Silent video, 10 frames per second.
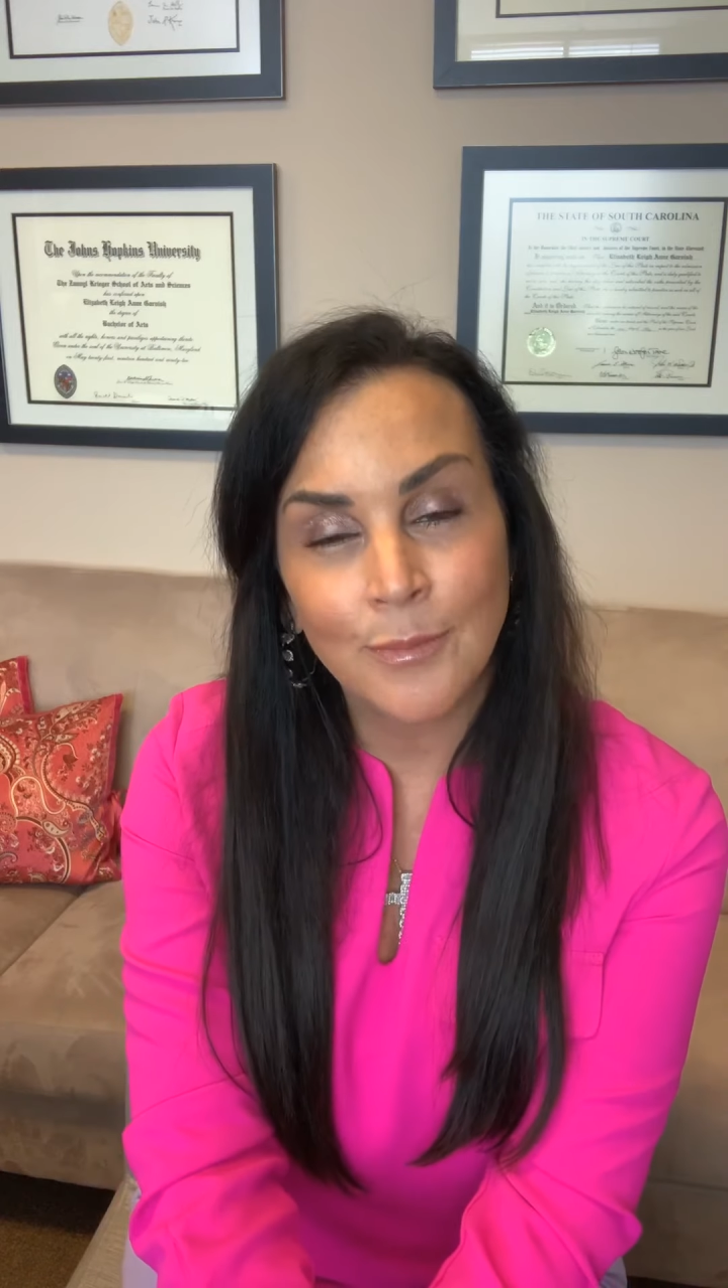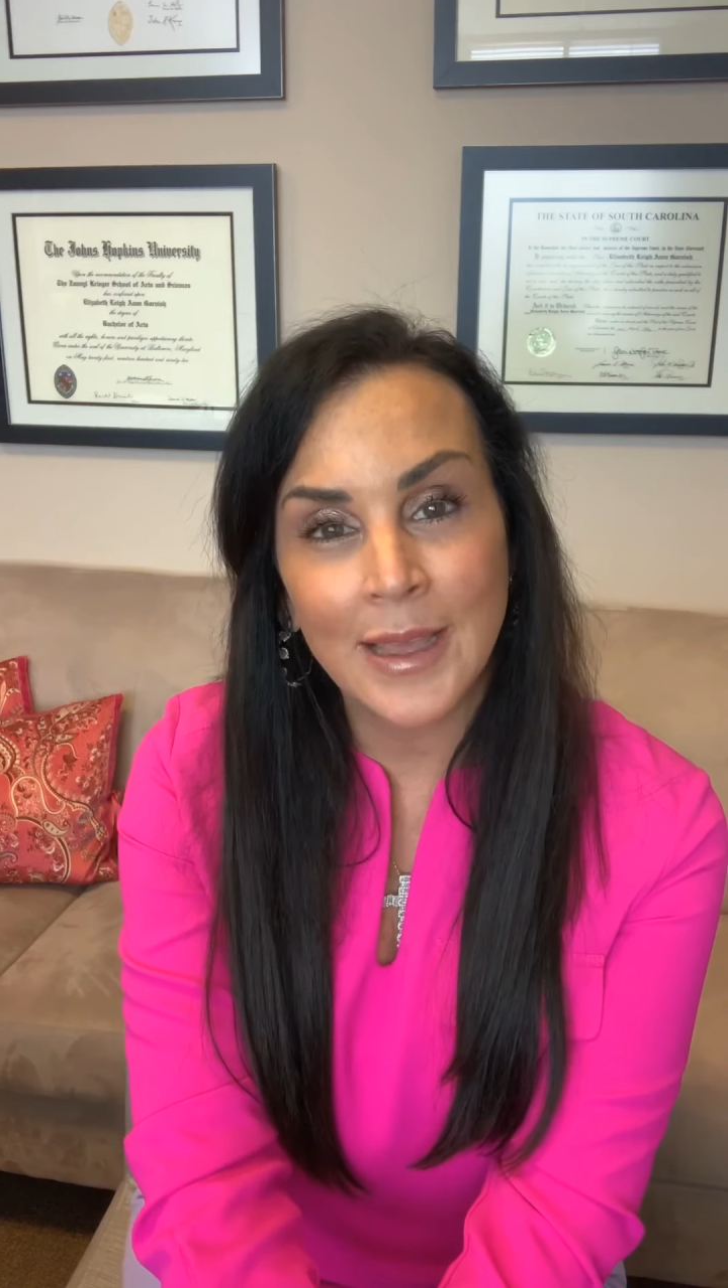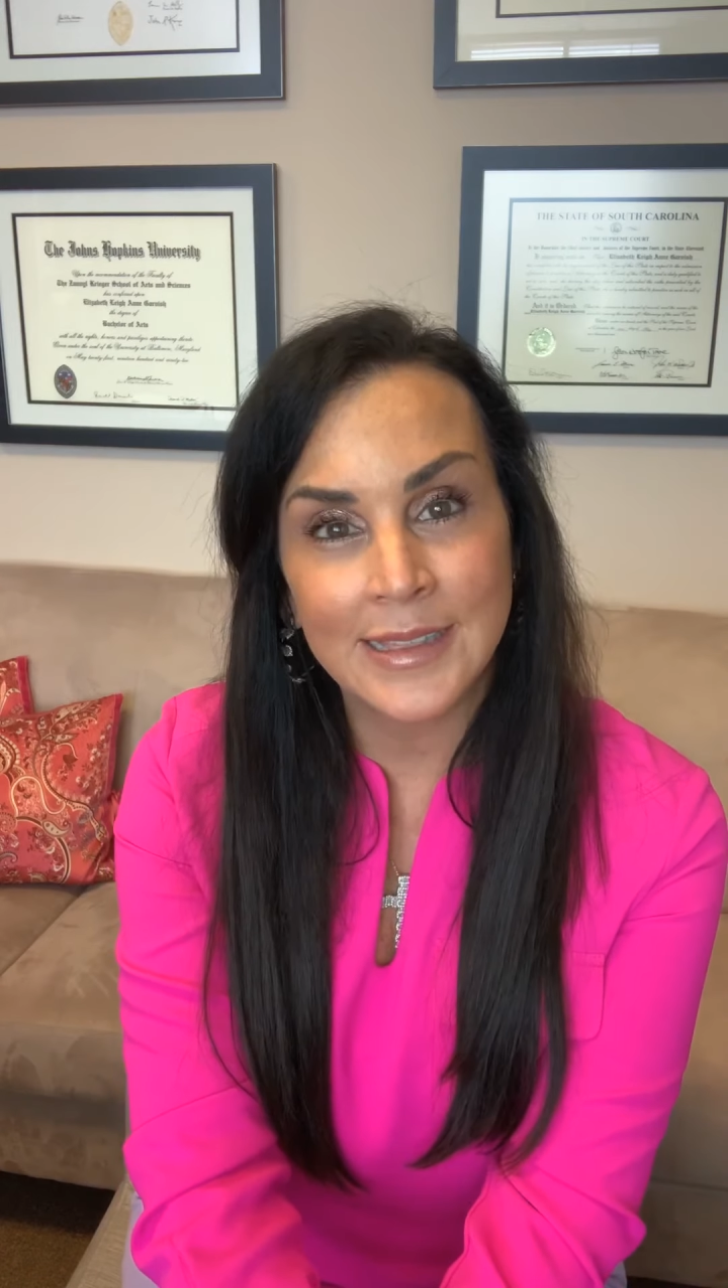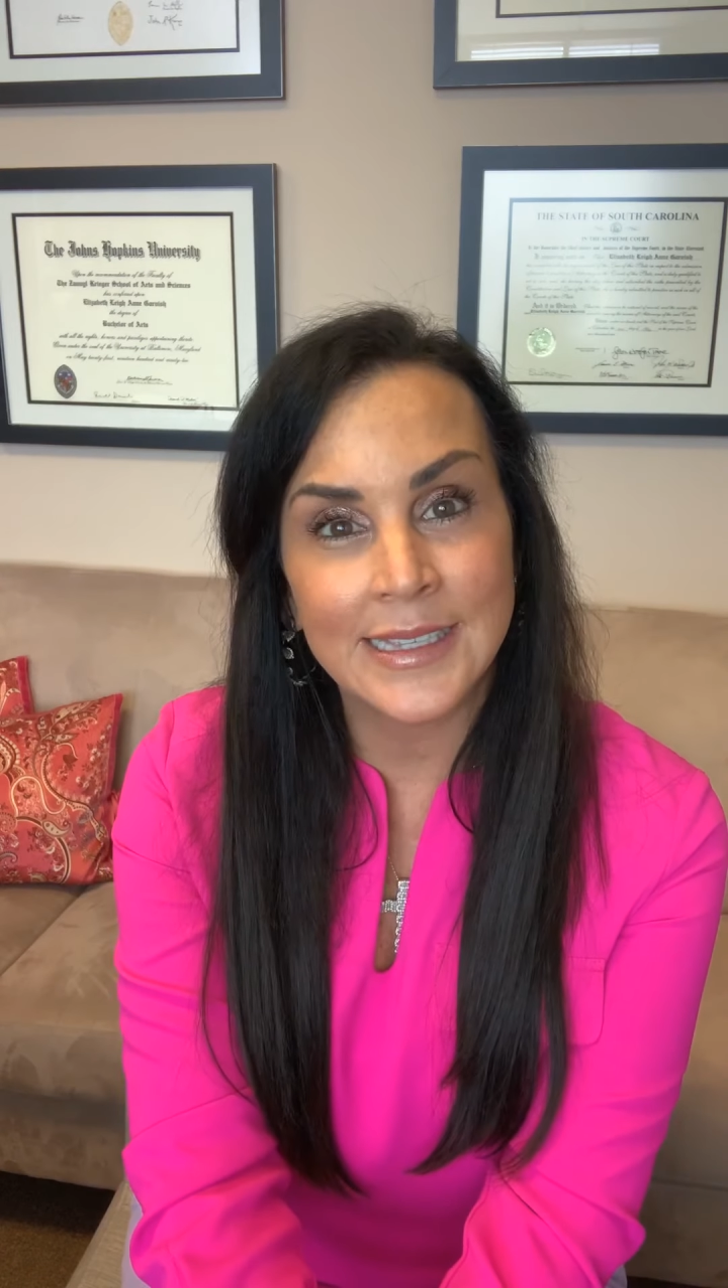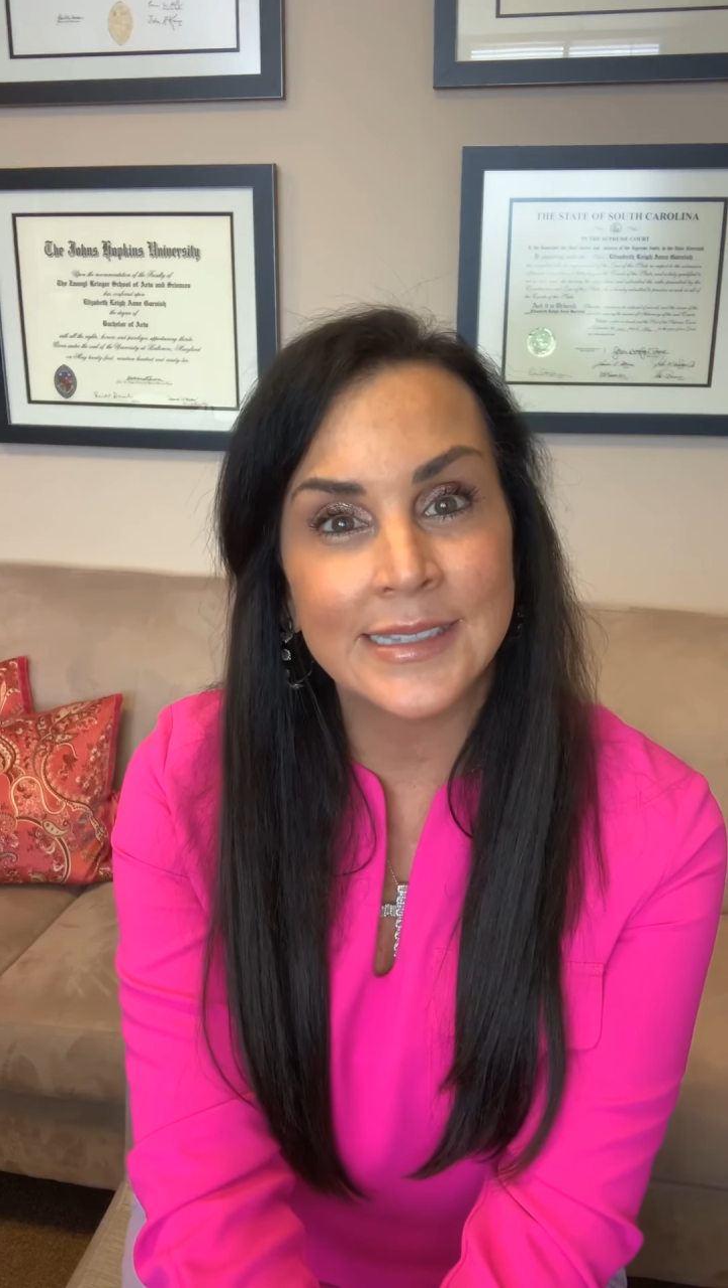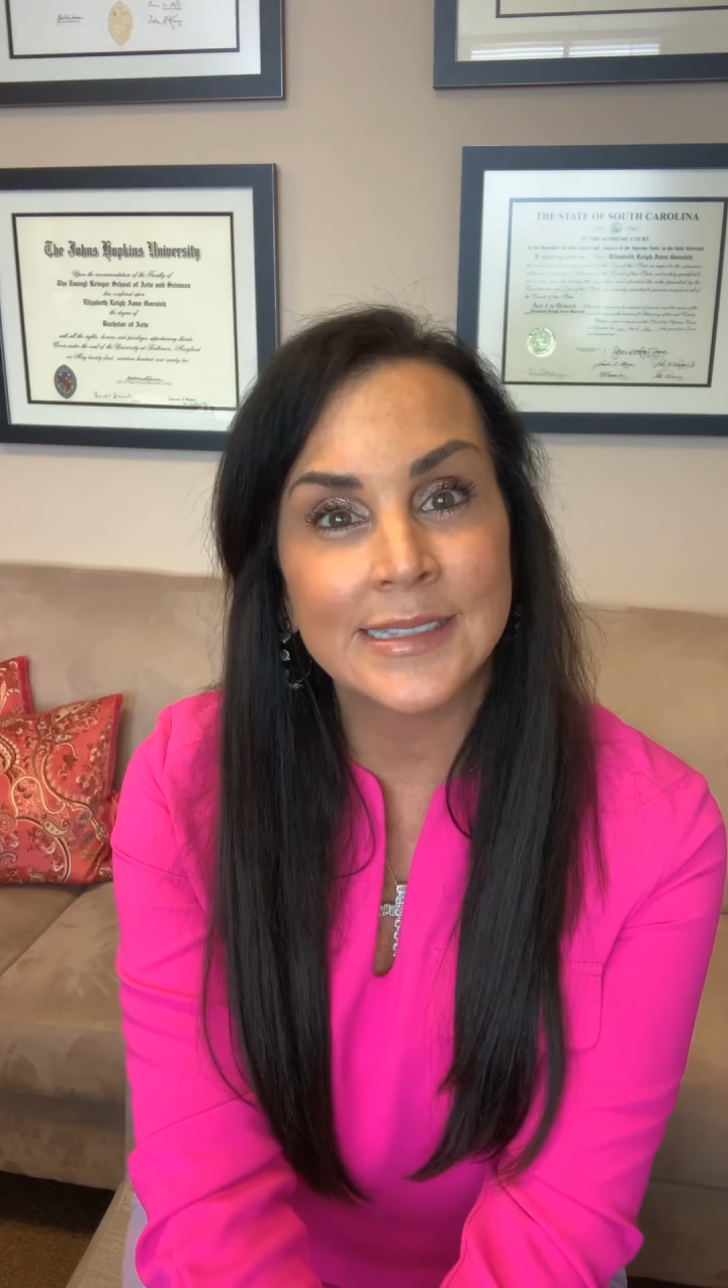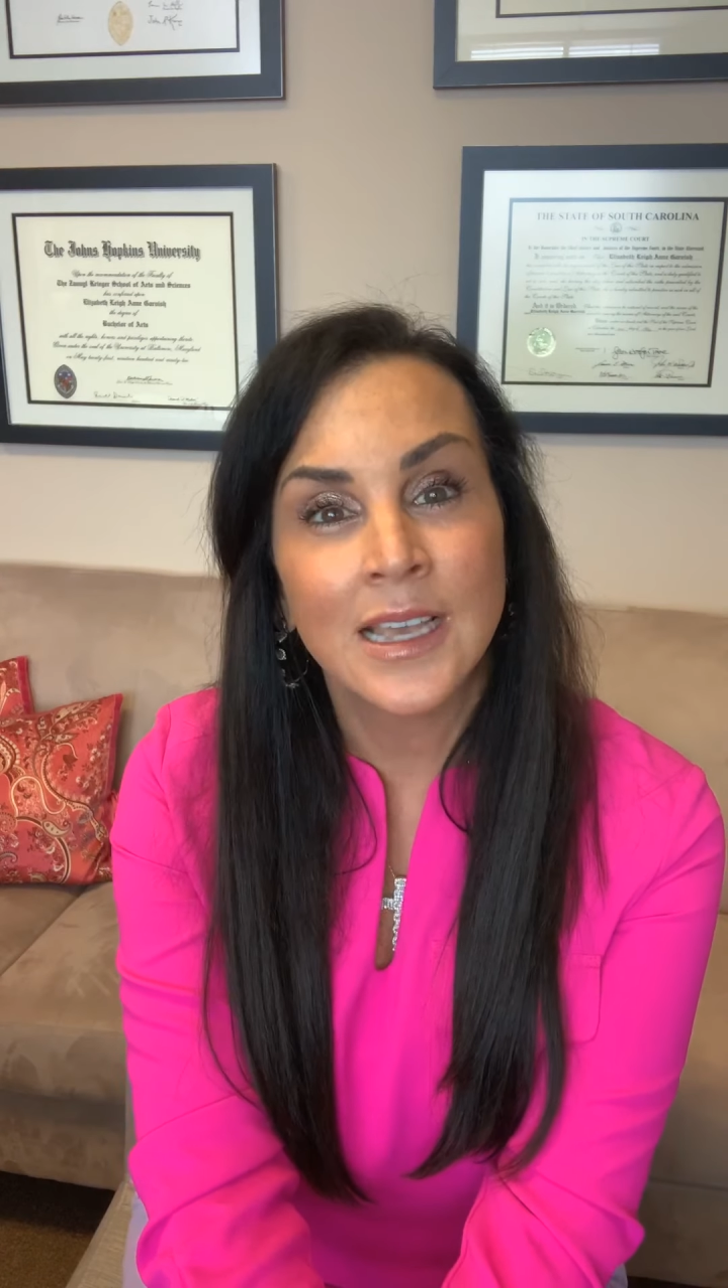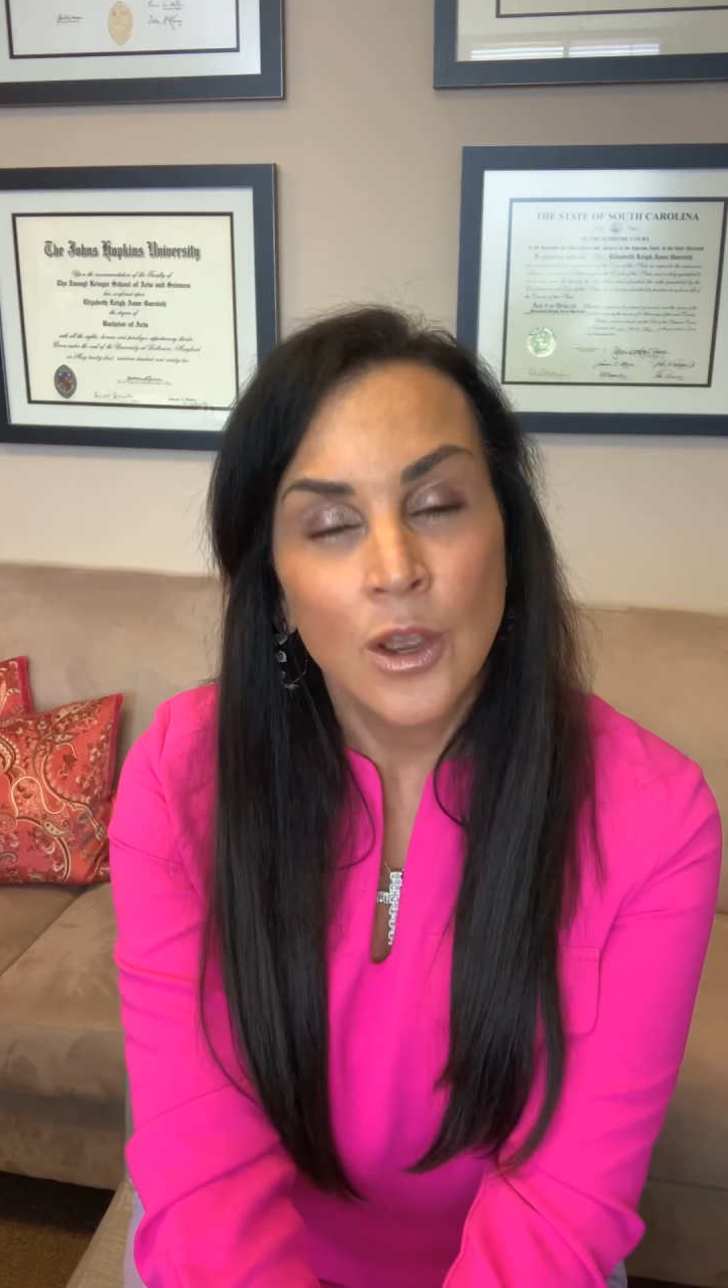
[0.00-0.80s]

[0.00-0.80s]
by these